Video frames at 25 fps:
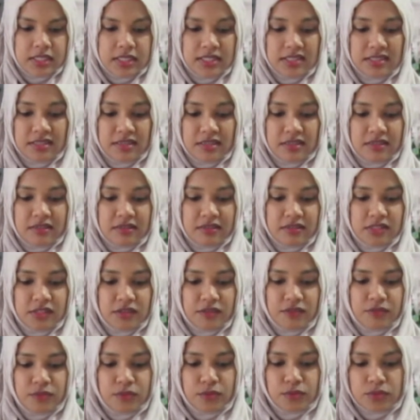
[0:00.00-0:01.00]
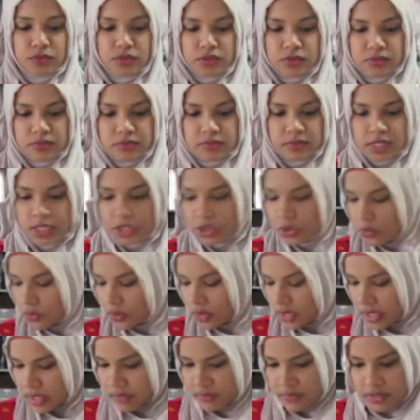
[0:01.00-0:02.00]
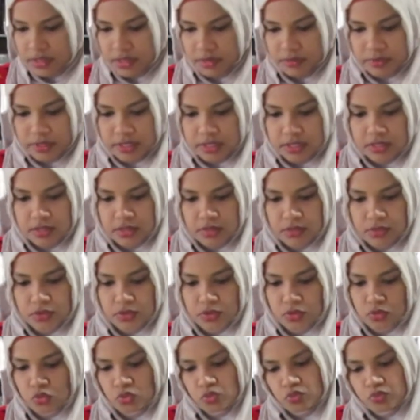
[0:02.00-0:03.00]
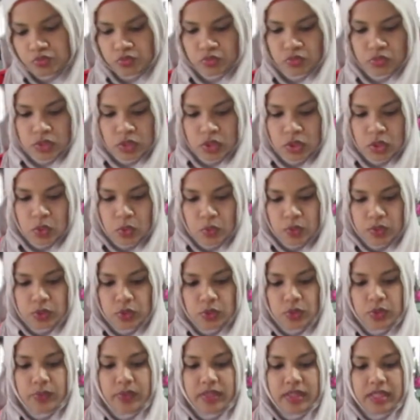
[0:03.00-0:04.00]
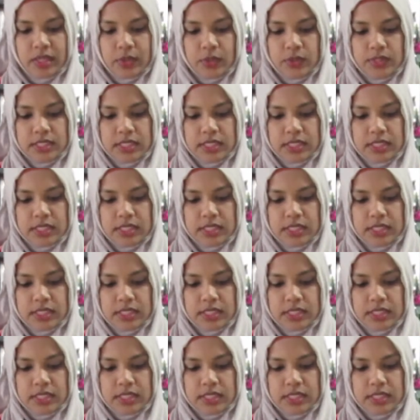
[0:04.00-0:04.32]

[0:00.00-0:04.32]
to food. But I don't have any right now, so we're doing without